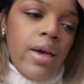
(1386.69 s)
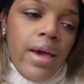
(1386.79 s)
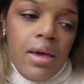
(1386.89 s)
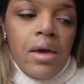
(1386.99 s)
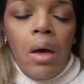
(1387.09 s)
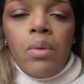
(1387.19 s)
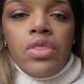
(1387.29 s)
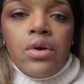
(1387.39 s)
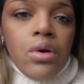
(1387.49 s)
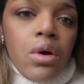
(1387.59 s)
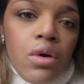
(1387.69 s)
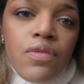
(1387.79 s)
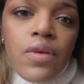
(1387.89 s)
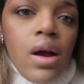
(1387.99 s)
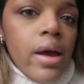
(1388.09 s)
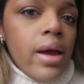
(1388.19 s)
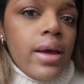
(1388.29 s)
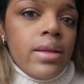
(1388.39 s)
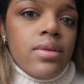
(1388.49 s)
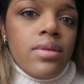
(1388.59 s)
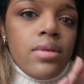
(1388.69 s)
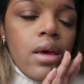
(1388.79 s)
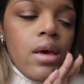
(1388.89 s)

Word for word: hanging out with your girlfriends,